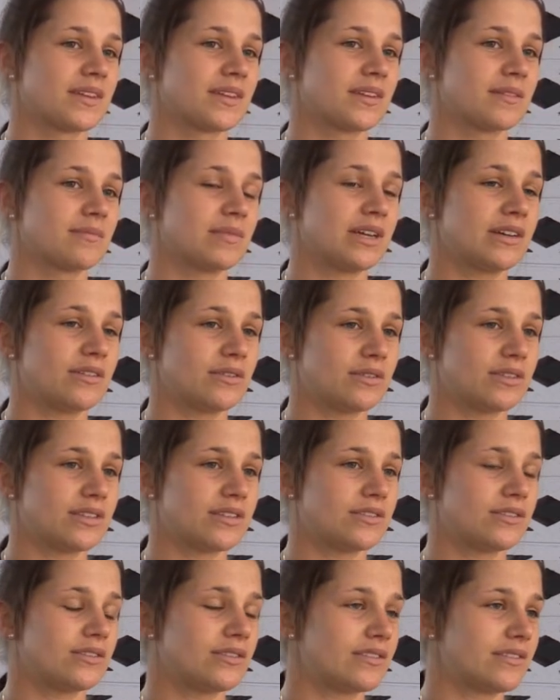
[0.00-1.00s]
But all in
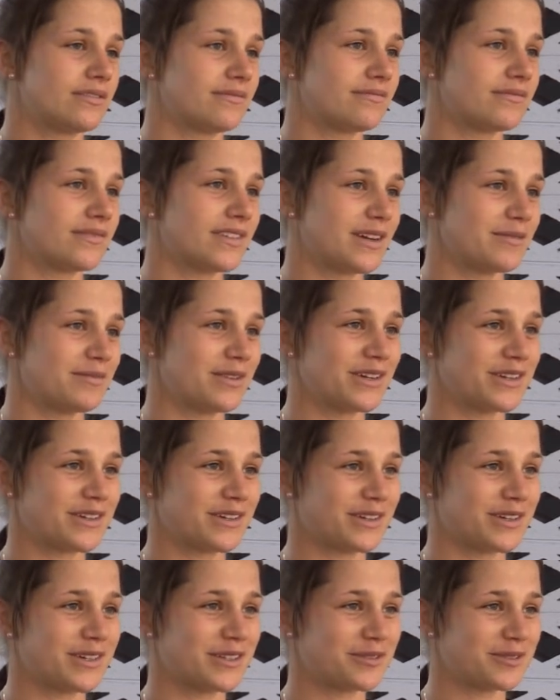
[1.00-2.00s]
all, I broke a
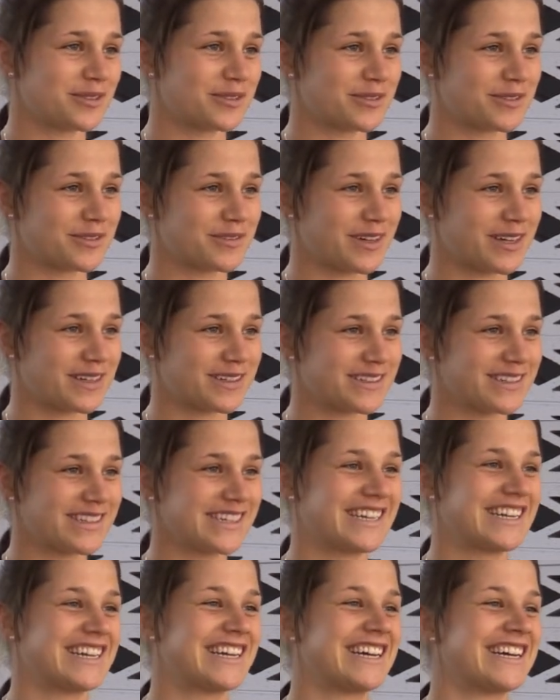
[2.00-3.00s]
nose, which was fun,
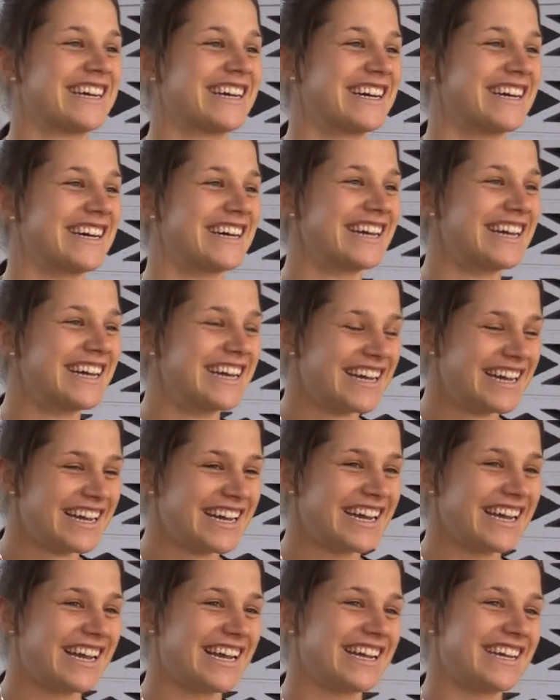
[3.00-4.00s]

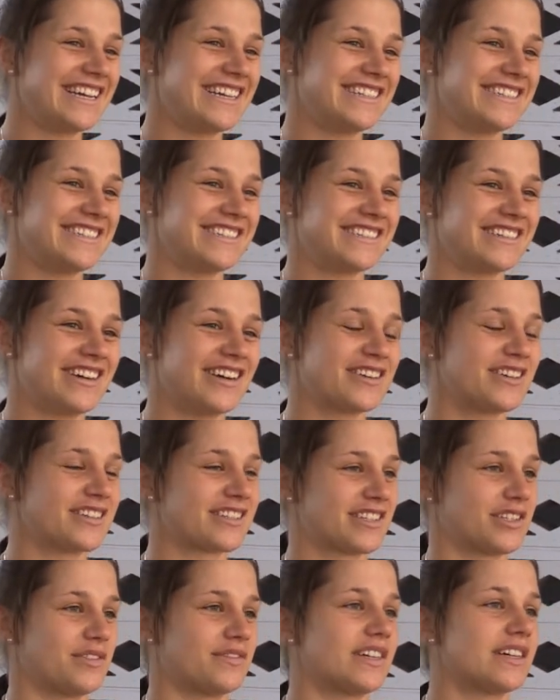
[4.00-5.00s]
and I got
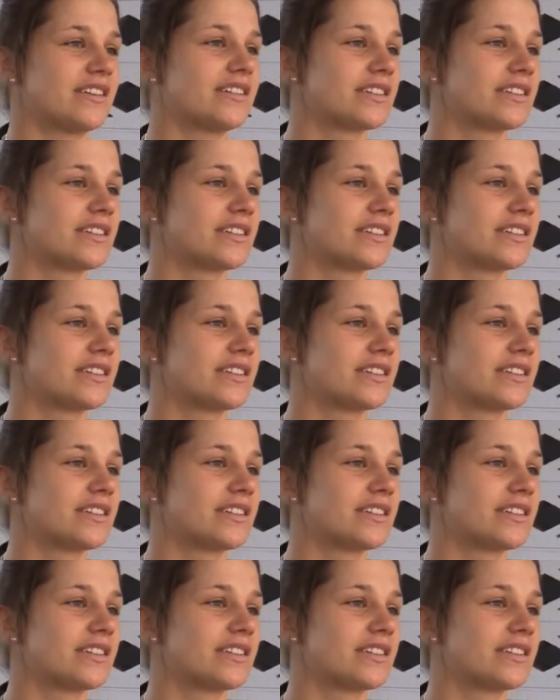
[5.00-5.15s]
silver.